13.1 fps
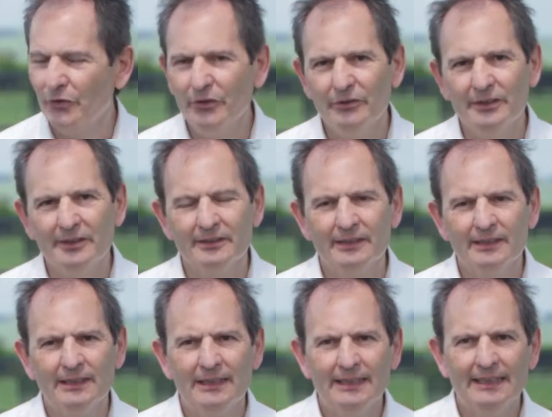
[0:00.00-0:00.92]
her, and
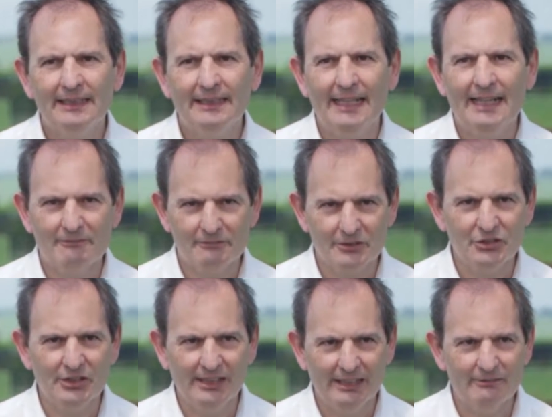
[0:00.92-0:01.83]
after
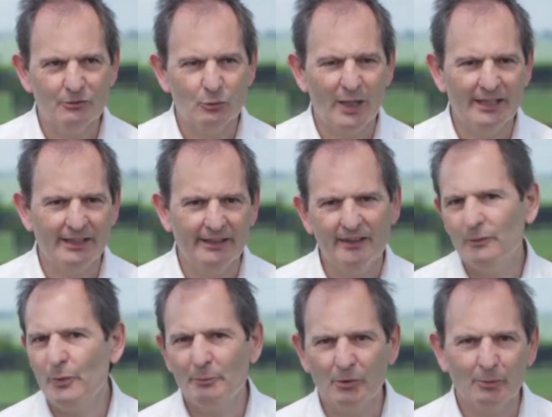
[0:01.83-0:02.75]
she left Waikato
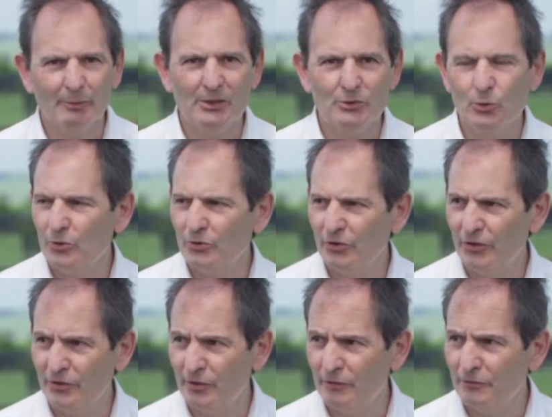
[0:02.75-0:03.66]
we probably talked on
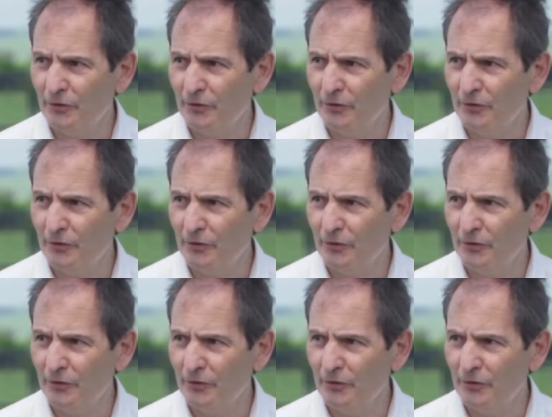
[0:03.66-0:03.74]
and off